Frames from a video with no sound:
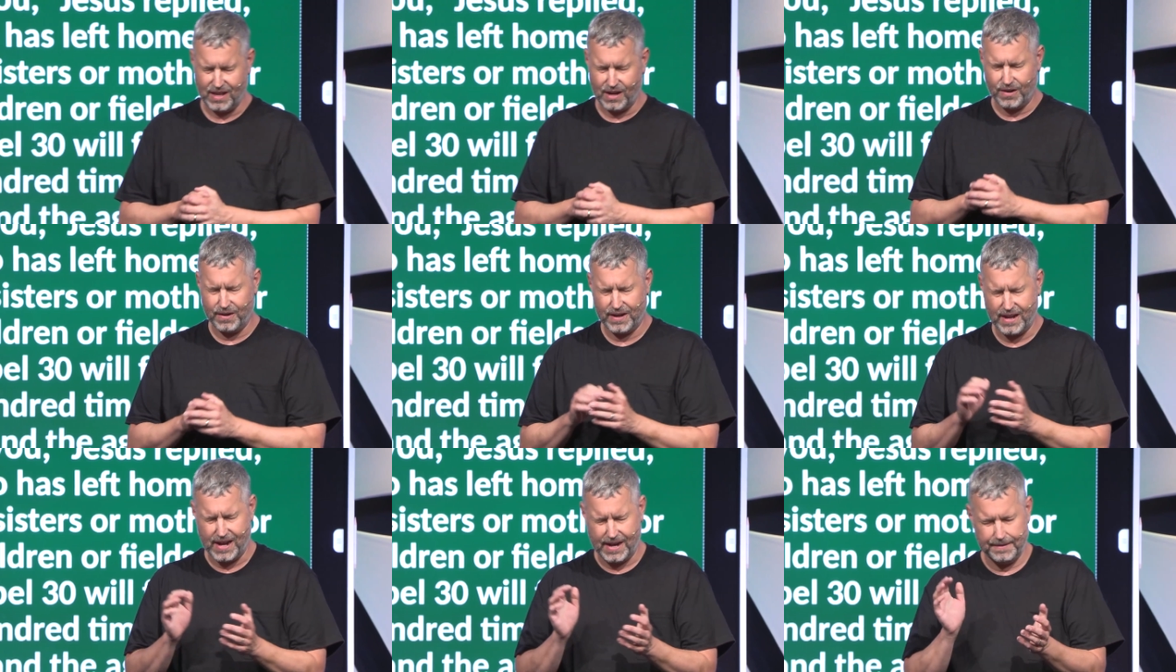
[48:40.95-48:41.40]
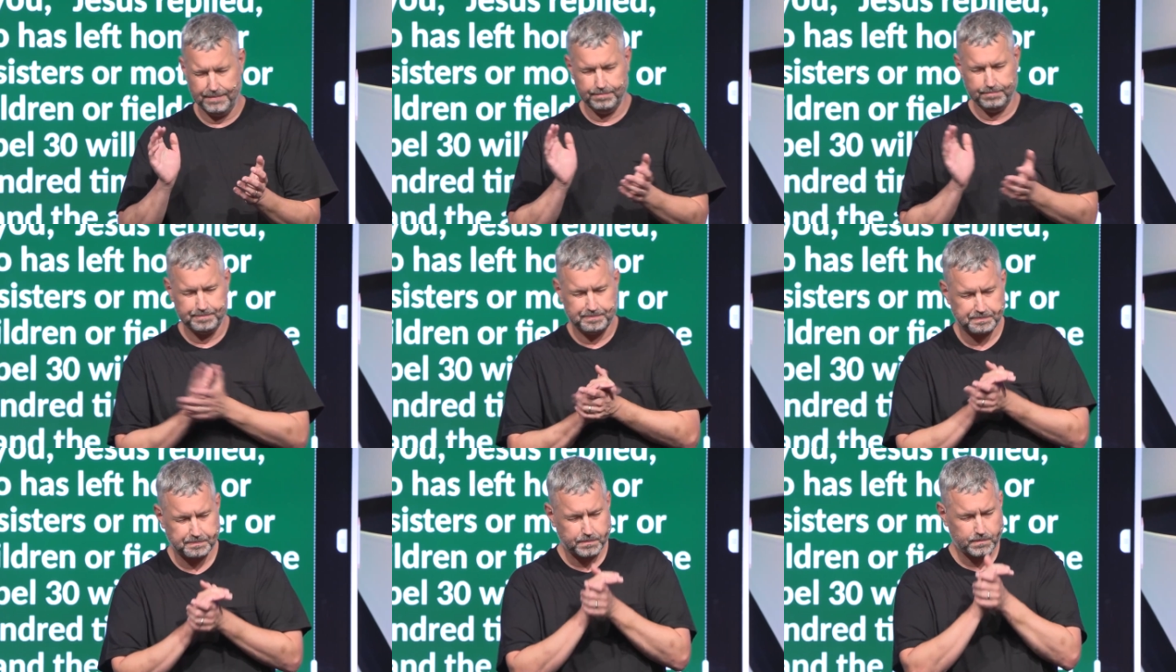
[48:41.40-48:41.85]
Lord
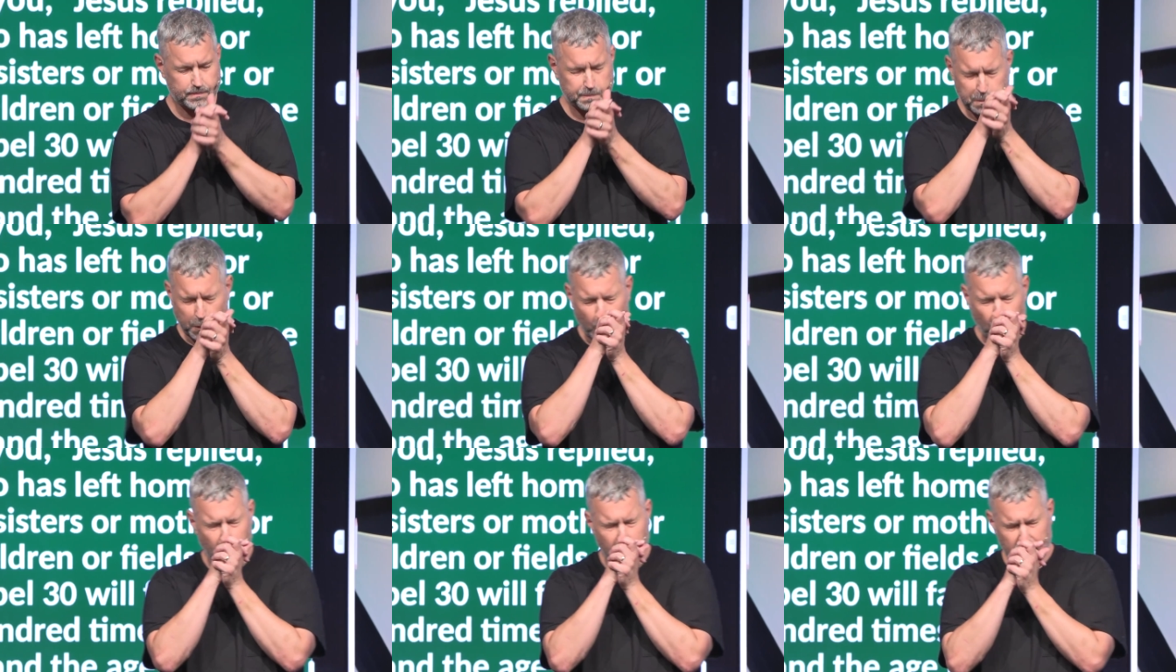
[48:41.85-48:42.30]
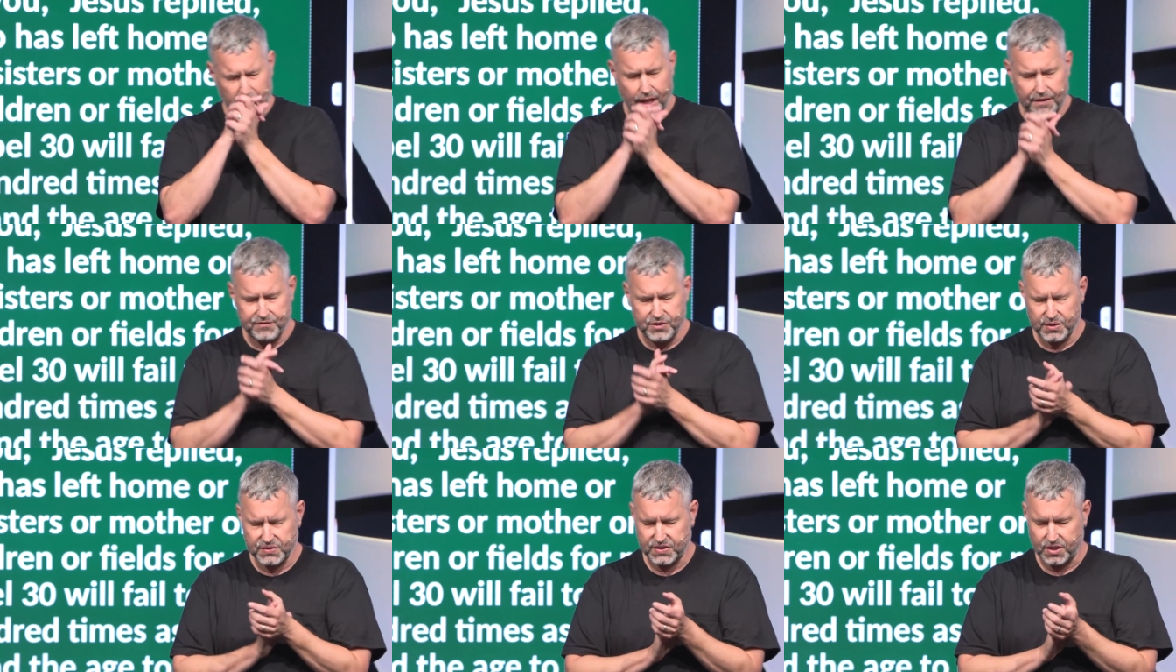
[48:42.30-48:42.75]
God, we
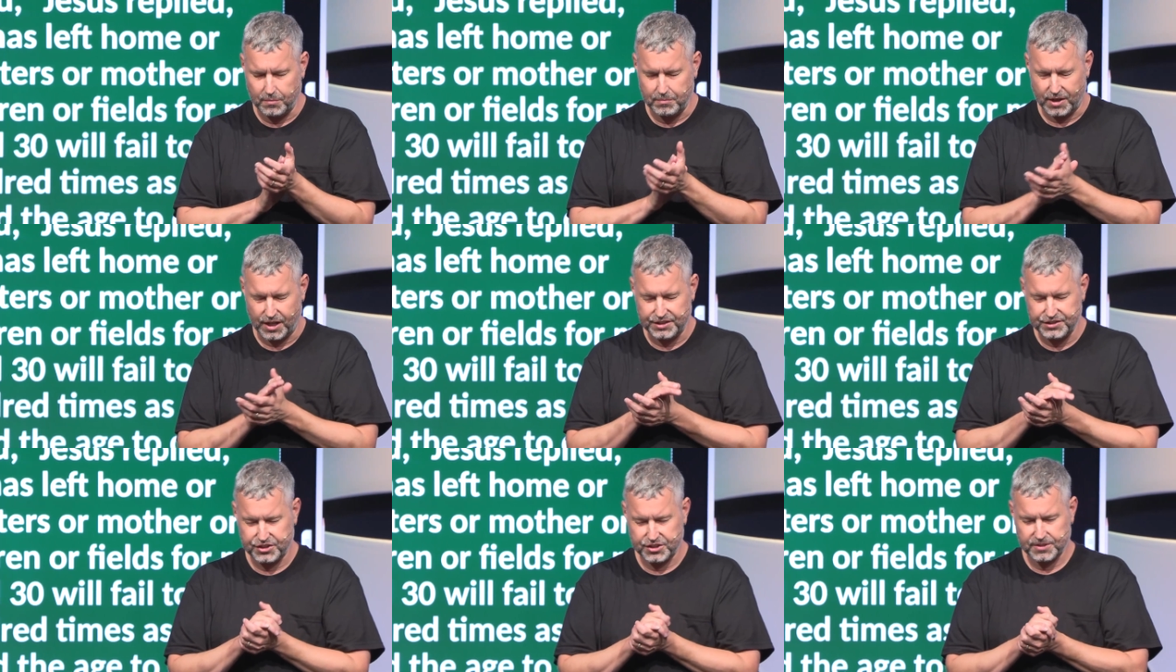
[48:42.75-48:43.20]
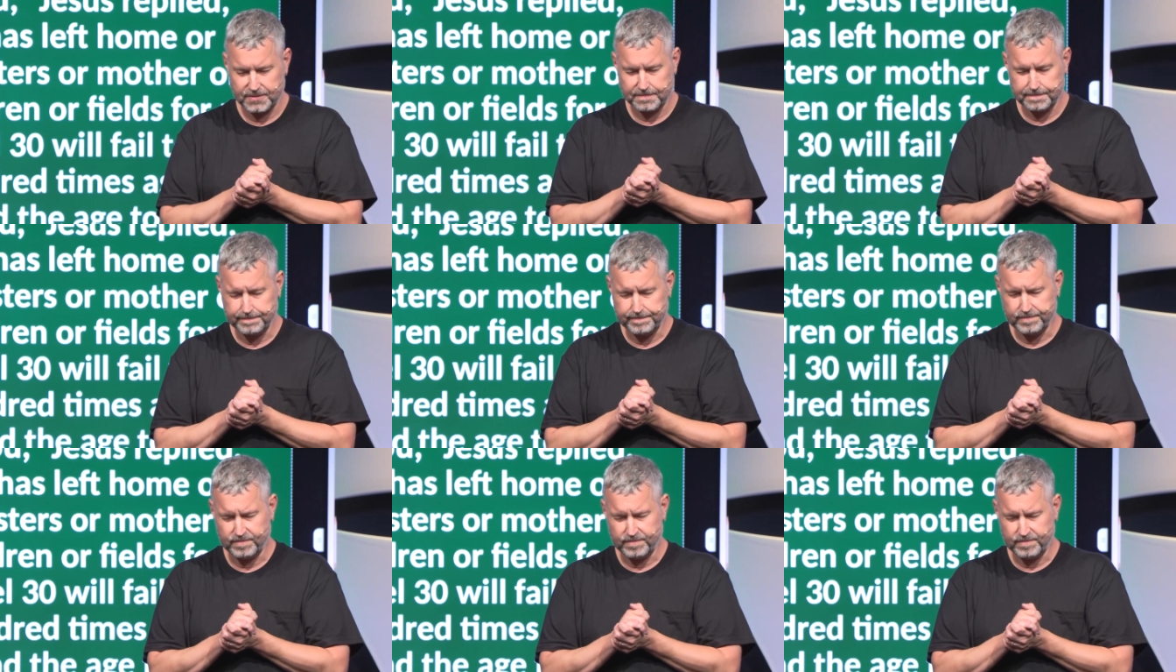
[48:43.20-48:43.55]
love you so much.